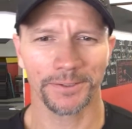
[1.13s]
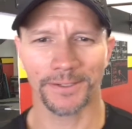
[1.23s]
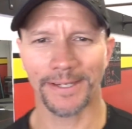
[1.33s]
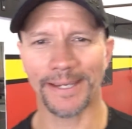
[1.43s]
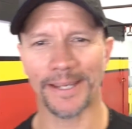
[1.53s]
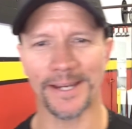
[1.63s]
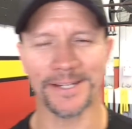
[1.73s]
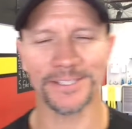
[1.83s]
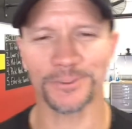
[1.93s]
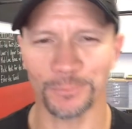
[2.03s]
Hey
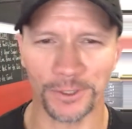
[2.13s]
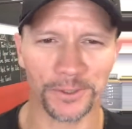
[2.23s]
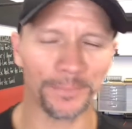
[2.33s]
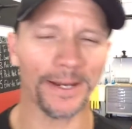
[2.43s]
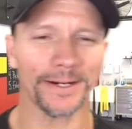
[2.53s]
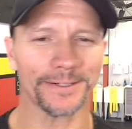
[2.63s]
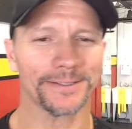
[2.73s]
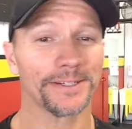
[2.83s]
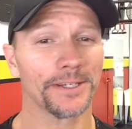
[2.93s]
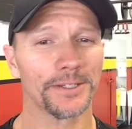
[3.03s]
guys, welcome back.
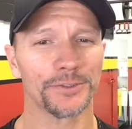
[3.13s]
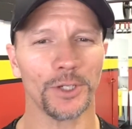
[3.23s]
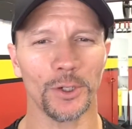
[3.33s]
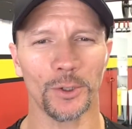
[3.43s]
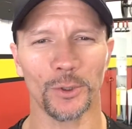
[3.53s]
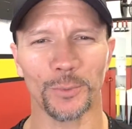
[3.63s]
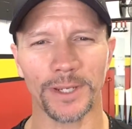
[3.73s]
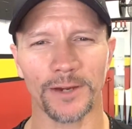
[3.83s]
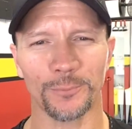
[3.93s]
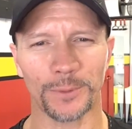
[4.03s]
So we
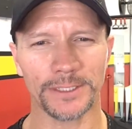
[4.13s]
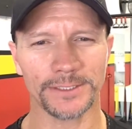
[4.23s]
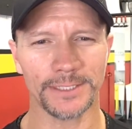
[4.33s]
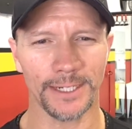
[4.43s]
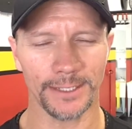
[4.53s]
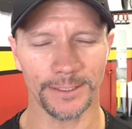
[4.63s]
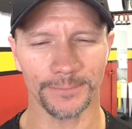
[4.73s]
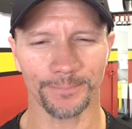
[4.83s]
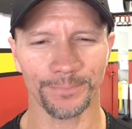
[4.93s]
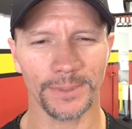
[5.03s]
have Wednesday.
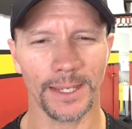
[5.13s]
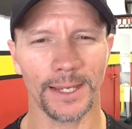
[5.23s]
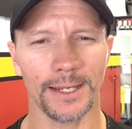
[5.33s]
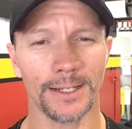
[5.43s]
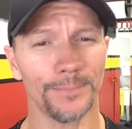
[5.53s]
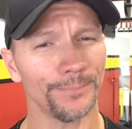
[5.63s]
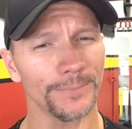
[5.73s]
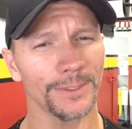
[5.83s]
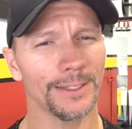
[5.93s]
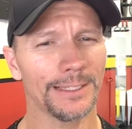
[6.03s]

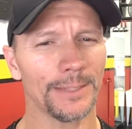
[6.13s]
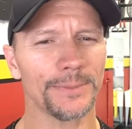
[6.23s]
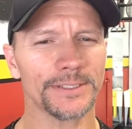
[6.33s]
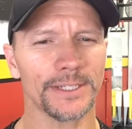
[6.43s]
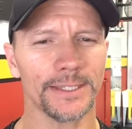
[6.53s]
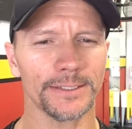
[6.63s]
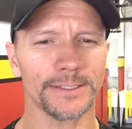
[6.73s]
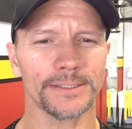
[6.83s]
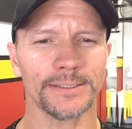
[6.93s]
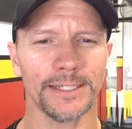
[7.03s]
Let me say
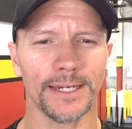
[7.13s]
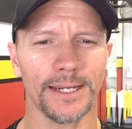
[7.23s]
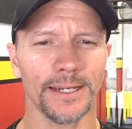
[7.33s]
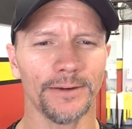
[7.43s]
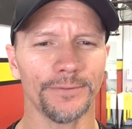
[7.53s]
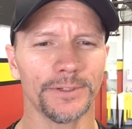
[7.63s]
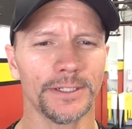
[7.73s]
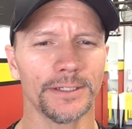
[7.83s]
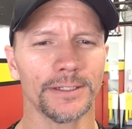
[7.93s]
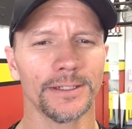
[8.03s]
this, that I have
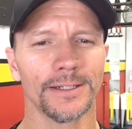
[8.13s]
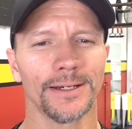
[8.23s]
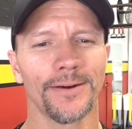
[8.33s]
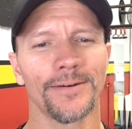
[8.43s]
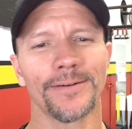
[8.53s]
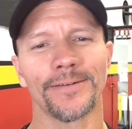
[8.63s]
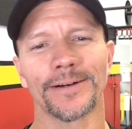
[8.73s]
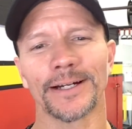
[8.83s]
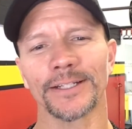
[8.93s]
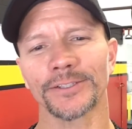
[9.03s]

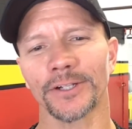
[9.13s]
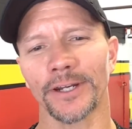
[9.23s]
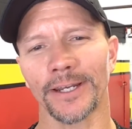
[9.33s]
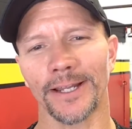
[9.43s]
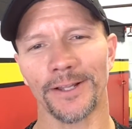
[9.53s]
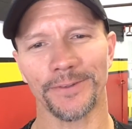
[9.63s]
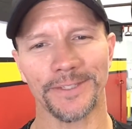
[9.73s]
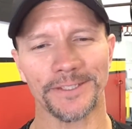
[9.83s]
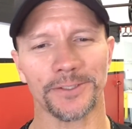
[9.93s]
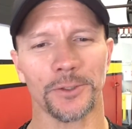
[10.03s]
started out
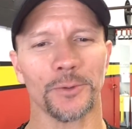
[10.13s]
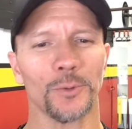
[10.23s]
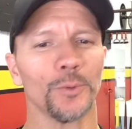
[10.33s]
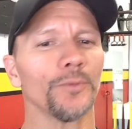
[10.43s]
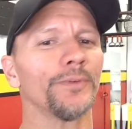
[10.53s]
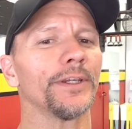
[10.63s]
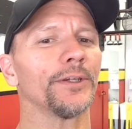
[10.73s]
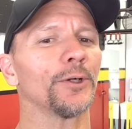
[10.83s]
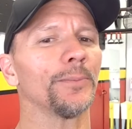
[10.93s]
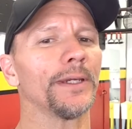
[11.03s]
this whole
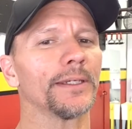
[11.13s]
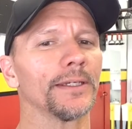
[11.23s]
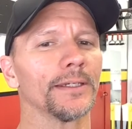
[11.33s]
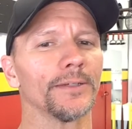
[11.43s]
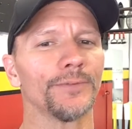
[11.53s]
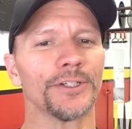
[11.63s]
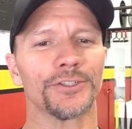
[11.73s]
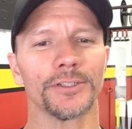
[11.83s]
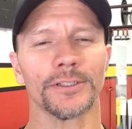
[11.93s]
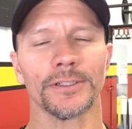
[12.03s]
video making
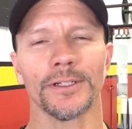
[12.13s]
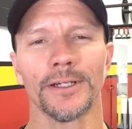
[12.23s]
adventure